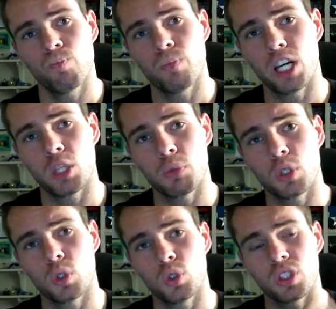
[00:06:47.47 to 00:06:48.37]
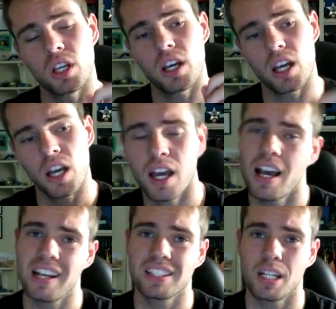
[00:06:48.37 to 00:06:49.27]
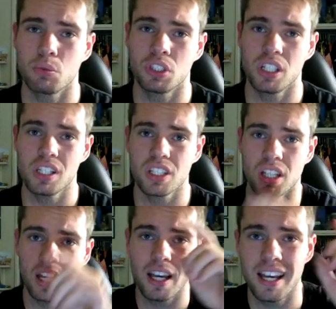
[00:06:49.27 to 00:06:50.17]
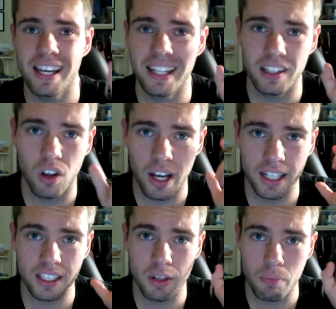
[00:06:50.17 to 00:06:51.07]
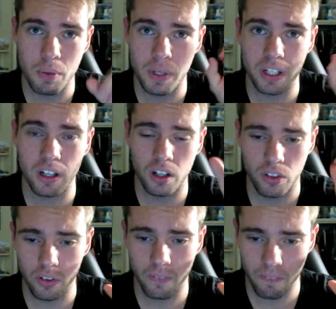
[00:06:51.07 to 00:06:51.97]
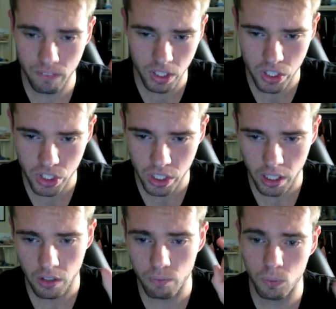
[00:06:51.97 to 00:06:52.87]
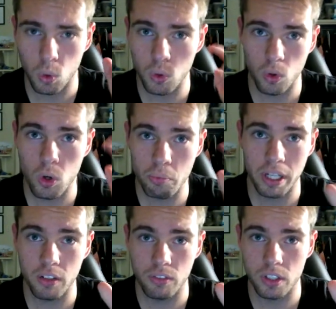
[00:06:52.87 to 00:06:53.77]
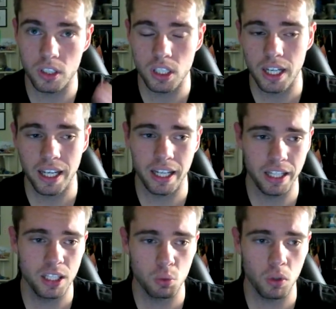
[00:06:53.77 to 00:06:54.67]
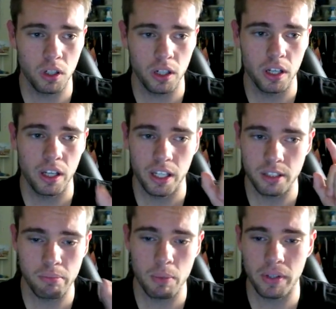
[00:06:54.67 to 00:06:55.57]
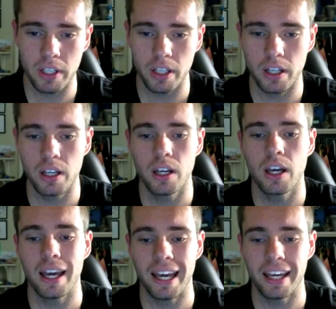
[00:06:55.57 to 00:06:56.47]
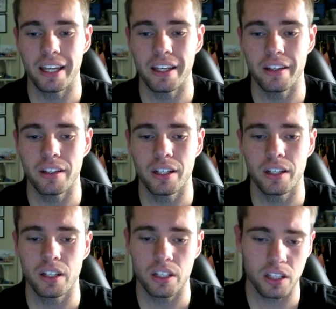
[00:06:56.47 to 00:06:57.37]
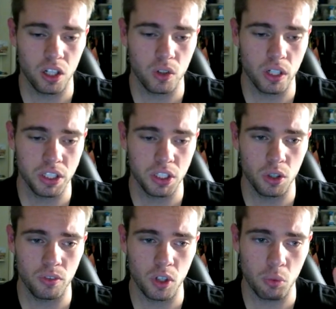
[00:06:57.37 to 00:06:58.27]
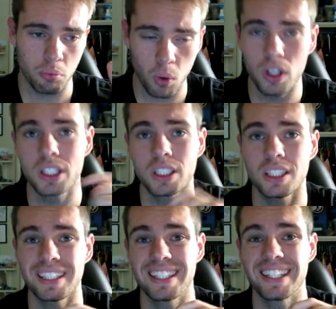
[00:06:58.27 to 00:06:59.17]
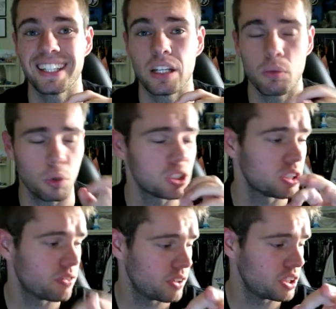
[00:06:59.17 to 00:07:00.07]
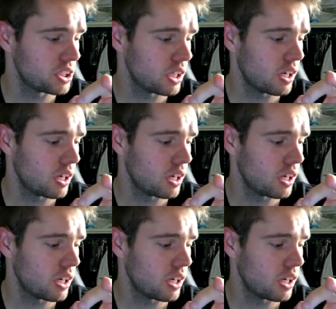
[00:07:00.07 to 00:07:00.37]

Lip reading: mainly because, as the name suggests, they like to mimic other fish for their own benefits, and this one is mimicking a coloration of a poisonous fish,